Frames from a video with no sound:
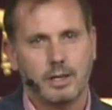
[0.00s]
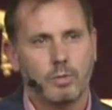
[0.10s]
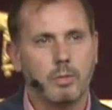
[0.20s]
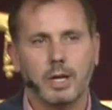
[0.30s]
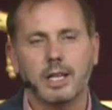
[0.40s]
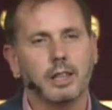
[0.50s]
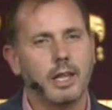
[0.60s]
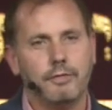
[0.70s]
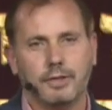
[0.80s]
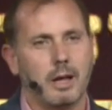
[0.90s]
We want to
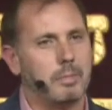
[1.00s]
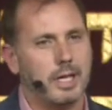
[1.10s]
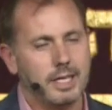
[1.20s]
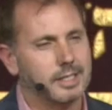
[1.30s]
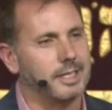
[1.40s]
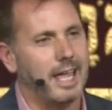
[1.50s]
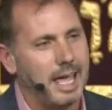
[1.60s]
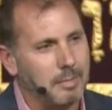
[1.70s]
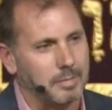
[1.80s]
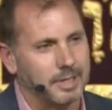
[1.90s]
lift up his
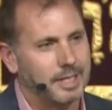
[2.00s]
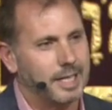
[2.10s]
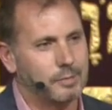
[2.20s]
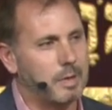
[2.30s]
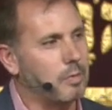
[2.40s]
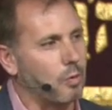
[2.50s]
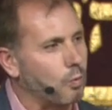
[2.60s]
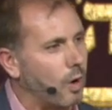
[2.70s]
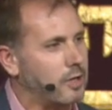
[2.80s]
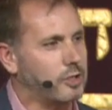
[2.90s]
name as we were
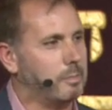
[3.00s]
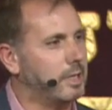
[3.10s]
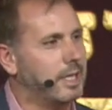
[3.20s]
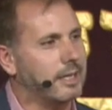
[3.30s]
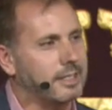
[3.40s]
worshiping there,